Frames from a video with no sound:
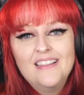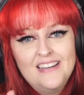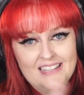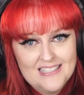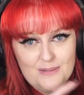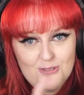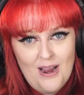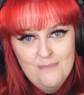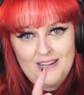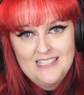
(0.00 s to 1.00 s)
then hit the
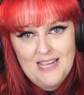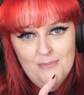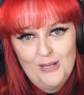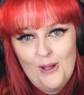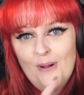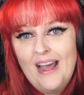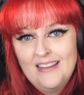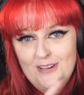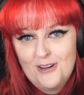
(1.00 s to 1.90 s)
subscribe button down below and the